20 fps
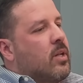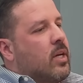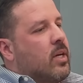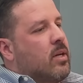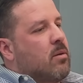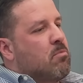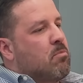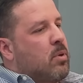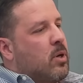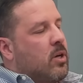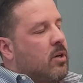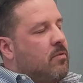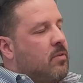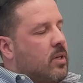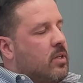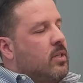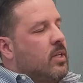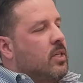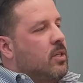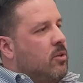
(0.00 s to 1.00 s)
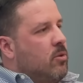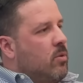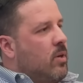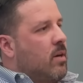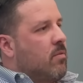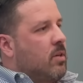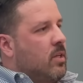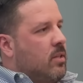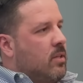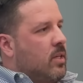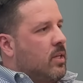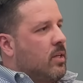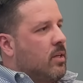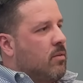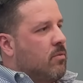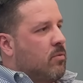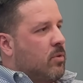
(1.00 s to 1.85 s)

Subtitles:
that it can perfectly do everything